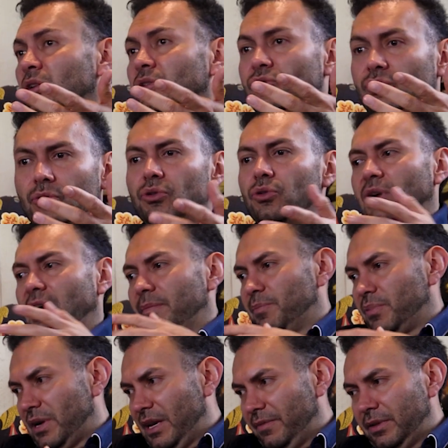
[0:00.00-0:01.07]
So you have
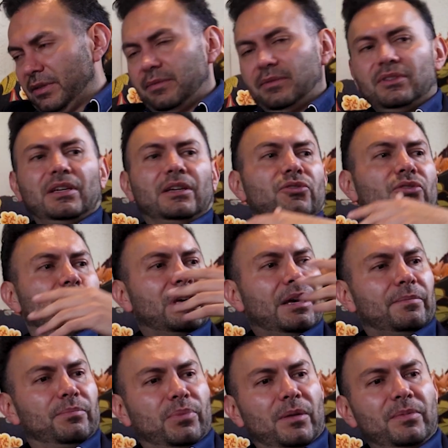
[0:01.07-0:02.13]
private sector, you
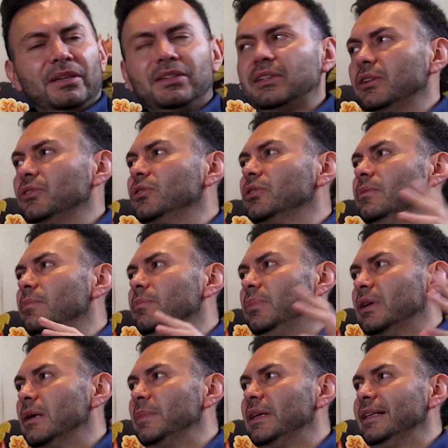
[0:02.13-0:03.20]
have public sector,
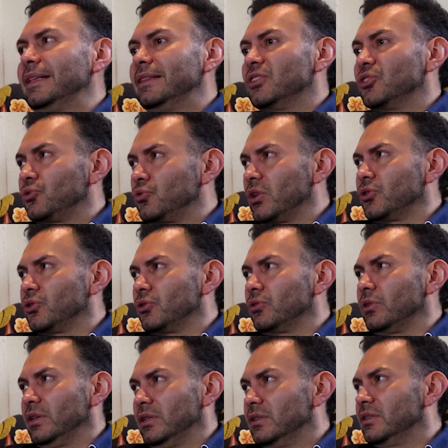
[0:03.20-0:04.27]
but I mean, the
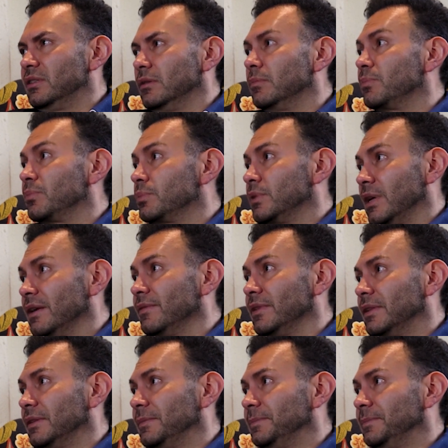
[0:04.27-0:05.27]
structure is still private.